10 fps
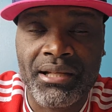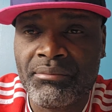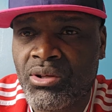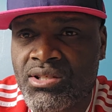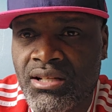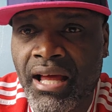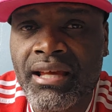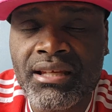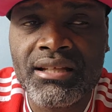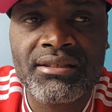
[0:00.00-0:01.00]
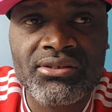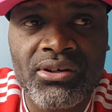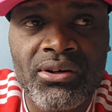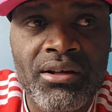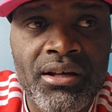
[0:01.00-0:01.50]
and he doesn't like it.
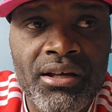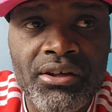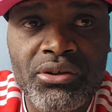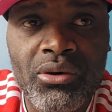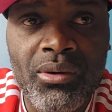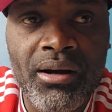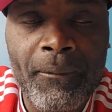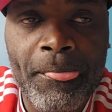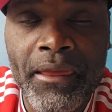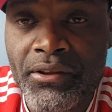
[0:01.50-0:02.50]
So, you know what?